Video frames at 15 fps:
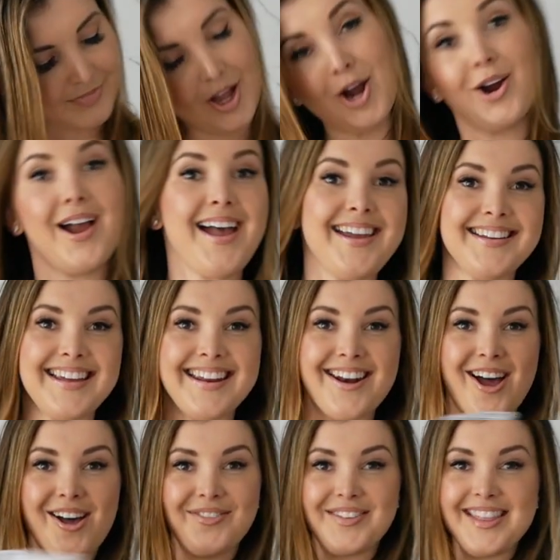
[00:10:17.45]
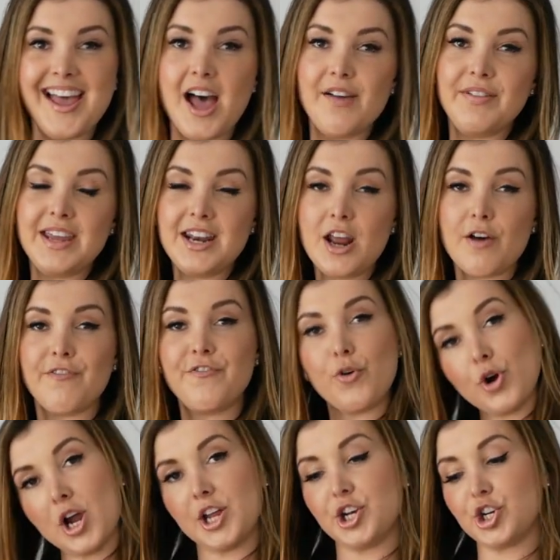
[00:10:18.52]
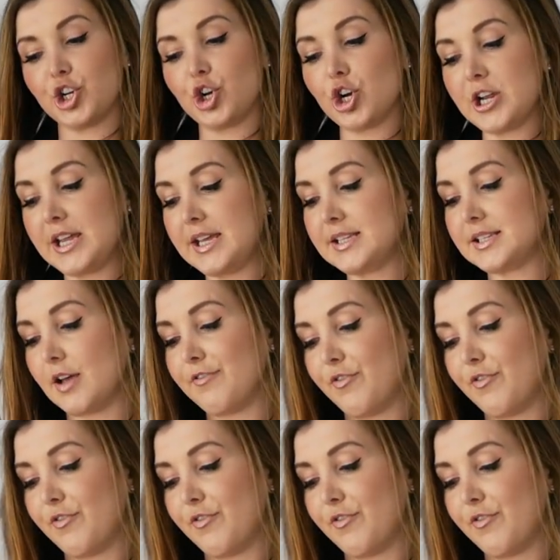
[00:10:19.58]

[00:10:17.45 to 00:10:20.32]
All right, and off in the oven, 400 degrees